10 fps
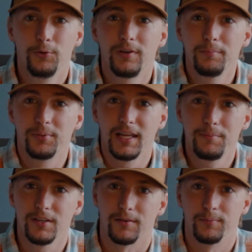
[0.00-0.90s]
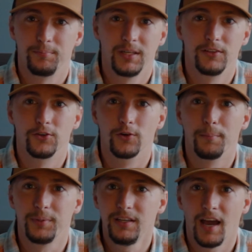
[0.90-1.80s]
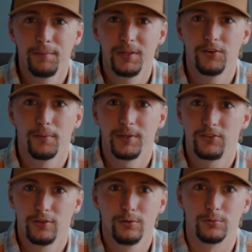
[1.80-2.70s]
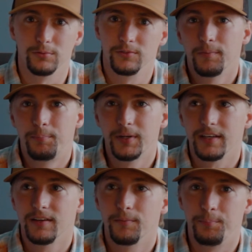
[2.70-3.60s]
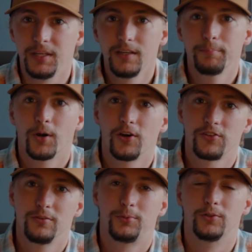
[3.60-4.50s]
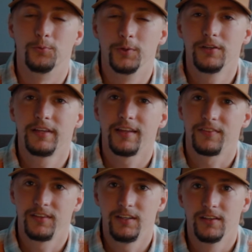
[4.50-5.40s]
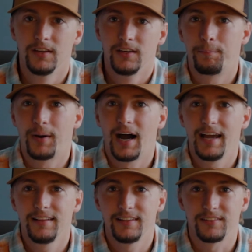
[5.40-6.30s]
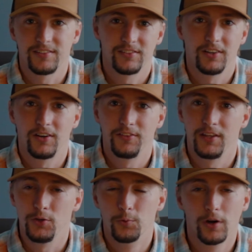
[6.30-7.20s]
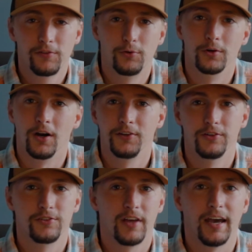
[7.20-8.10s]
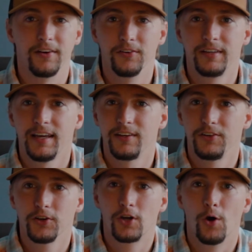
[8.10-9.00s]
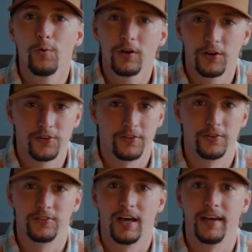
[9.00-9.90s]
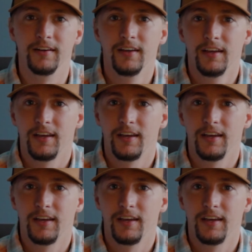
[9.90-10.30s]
Who can blame you being grumpy? I'd be grumpy too. But being personable will get the pilots that you work for on your side. It'll get your coworkers on your side.